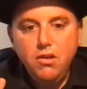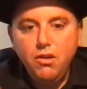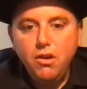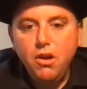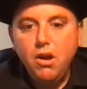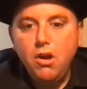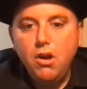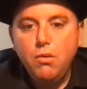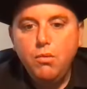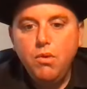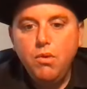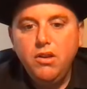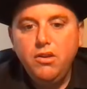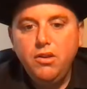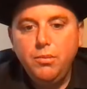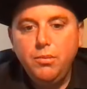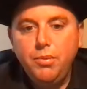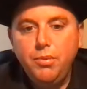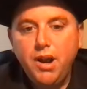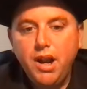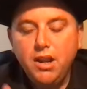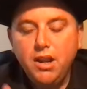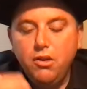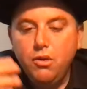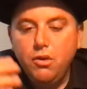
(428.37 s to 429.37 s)
You know when
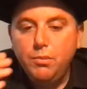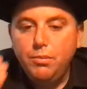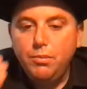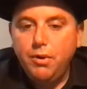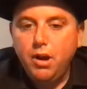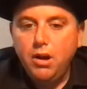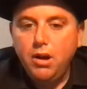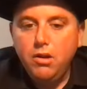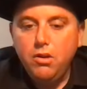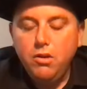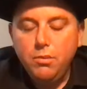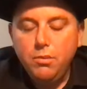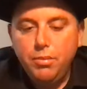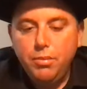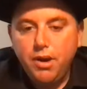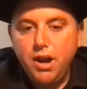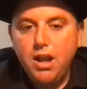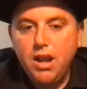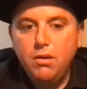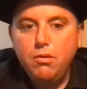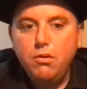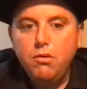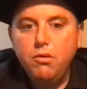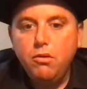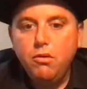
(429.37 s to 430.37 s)
to brake. Your, bra your
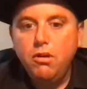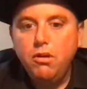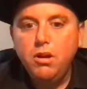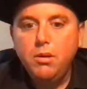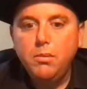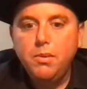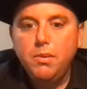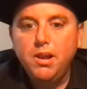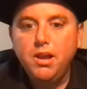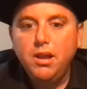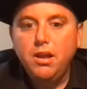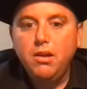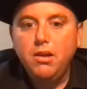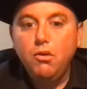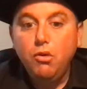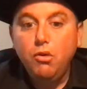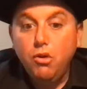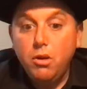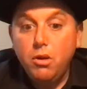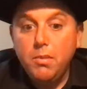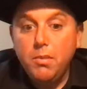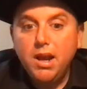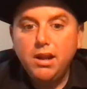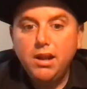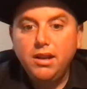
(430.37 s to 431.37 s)
brain will
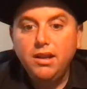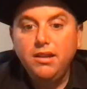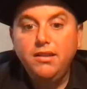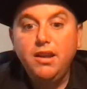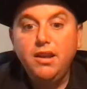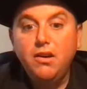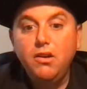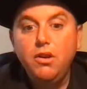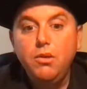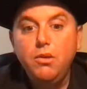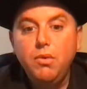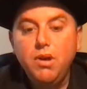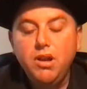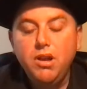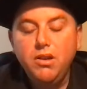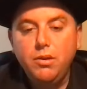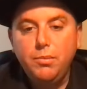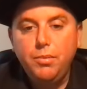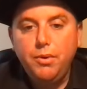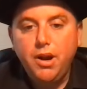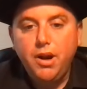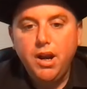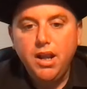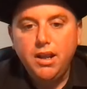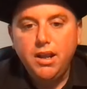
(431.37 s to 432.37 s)
automatically tell you
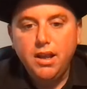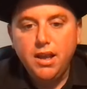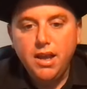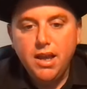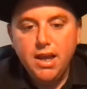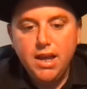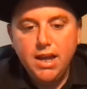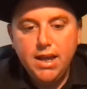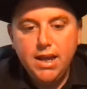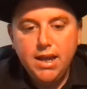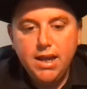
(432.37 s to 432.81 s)
when to brake.